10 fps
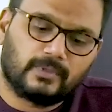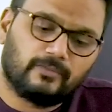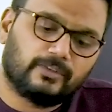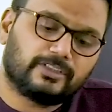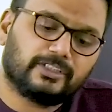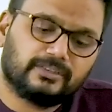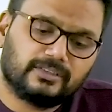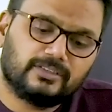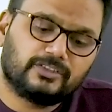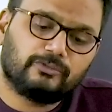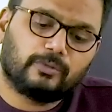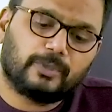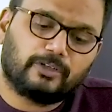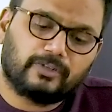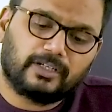which says
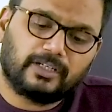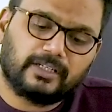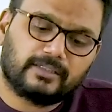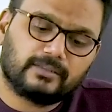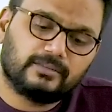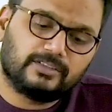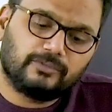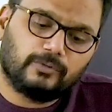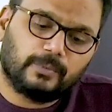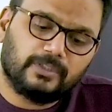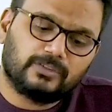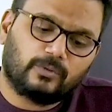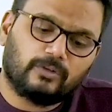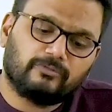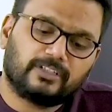COP28, COP is
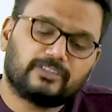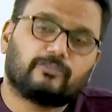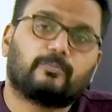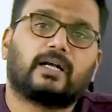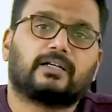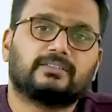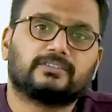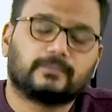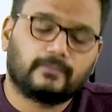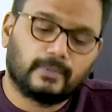Conference of Parties,